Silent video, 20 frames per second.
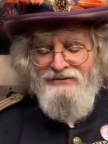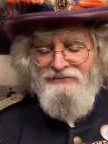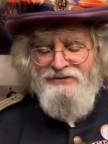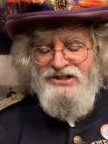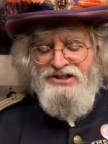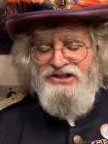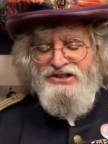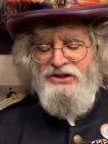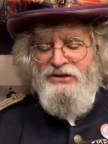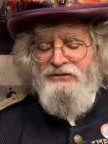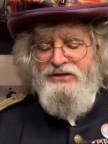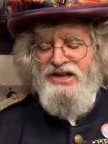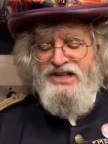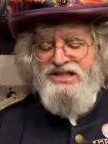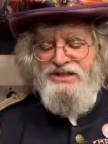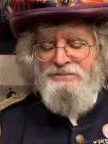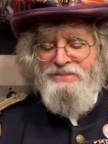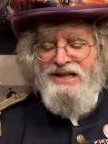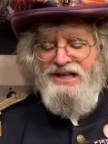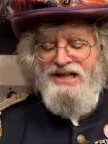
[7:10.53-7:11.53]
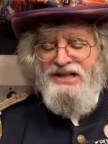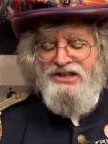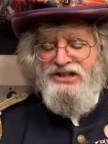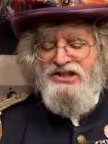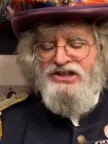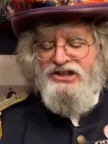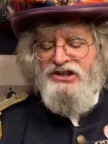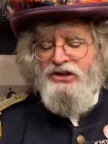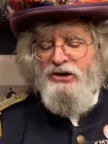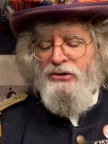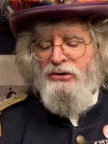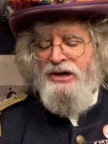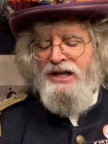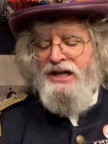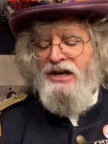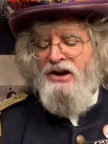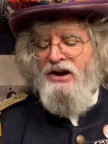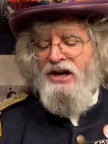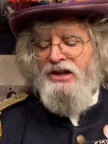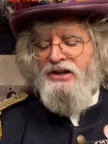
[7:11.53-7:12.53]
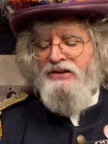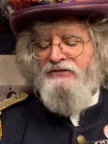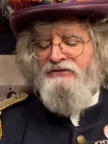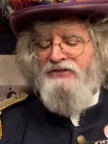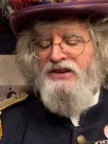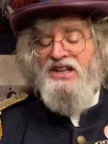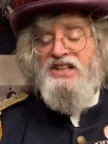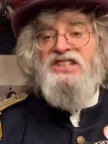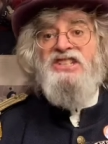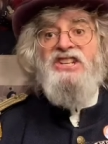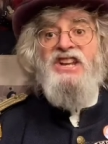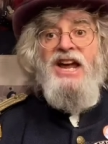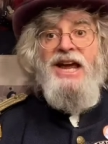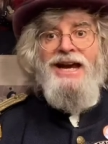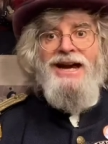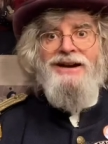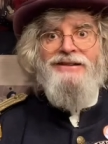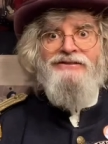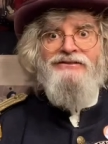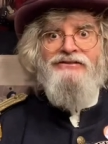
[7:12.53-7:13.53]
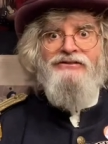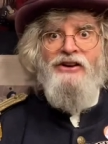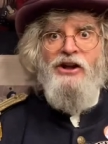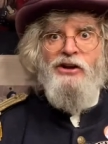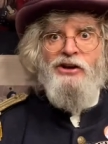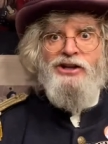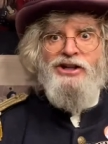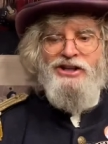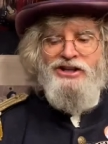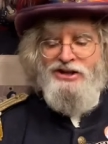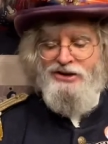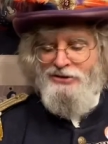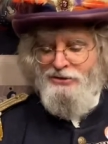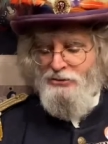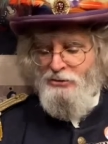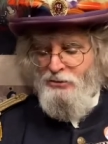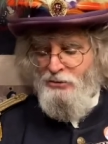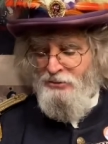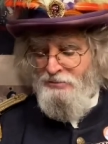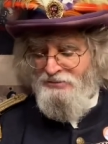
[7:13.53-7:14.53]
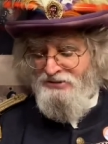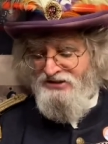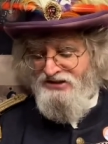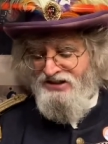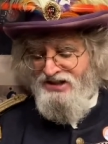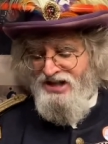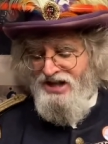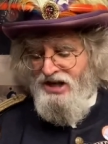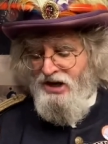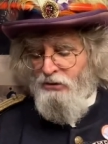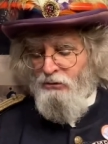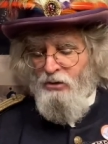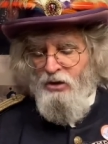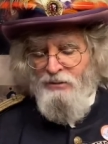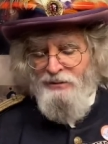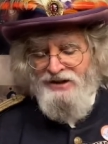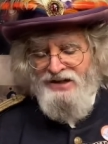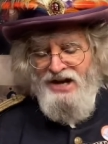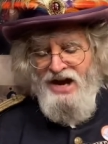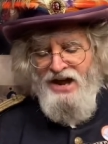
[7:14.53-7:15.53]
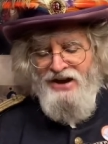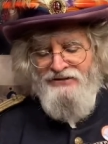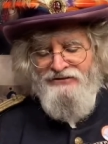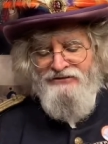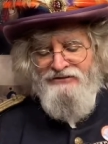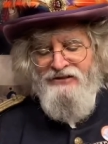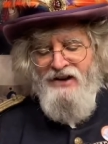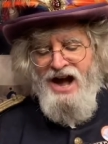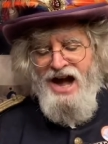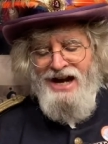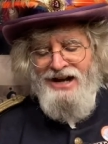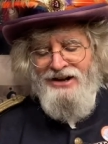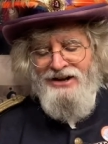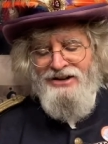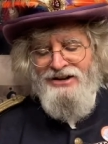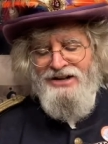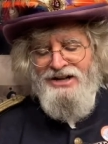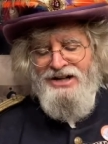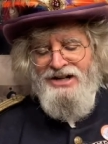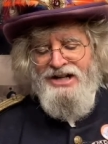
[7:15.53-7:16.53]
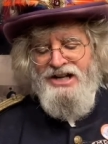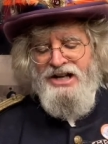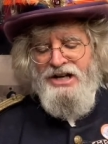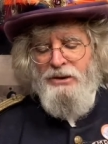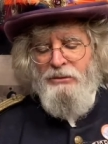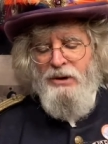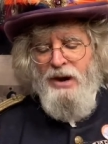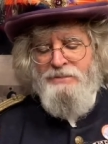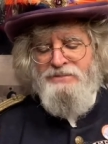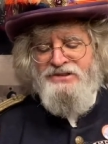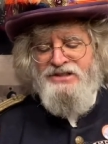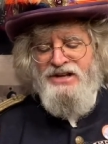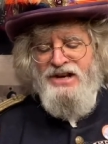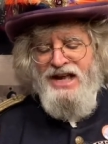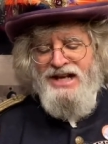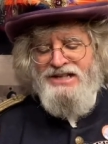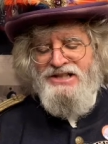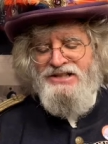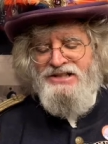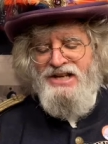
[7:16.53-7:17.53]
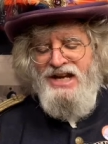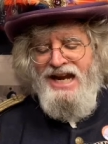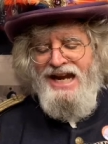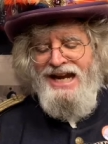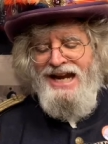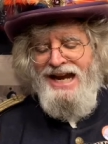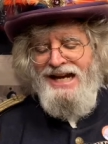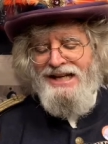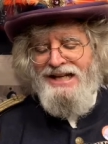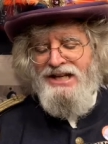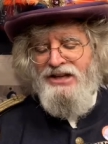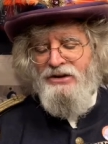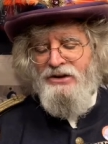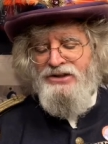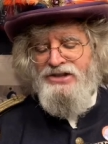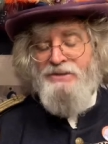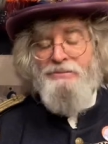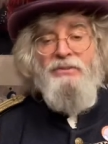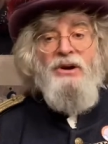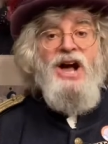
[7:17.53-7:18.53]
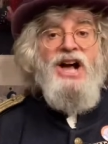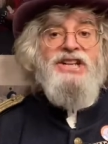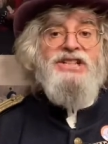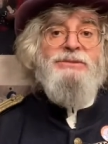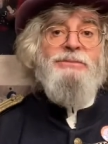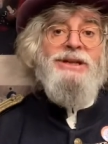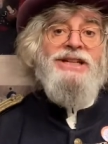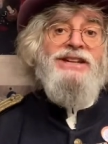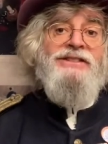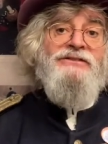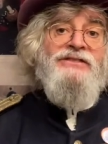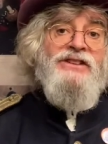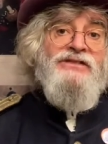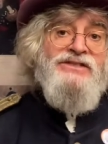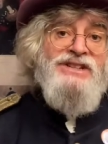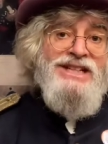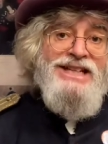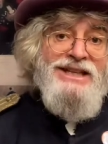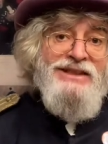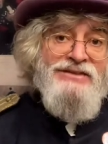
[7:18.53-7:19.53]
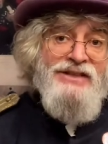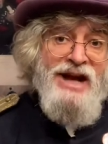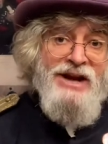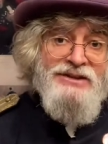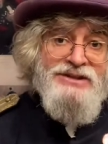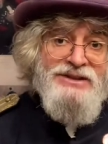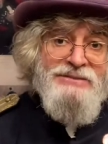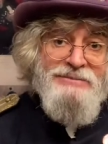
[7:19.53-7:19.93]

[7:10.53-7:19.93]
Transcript: Vesuvius begins stirring on the feast day of Vulcan, oops, Roman god of fire. It erupts the next day and kills approximately 15,000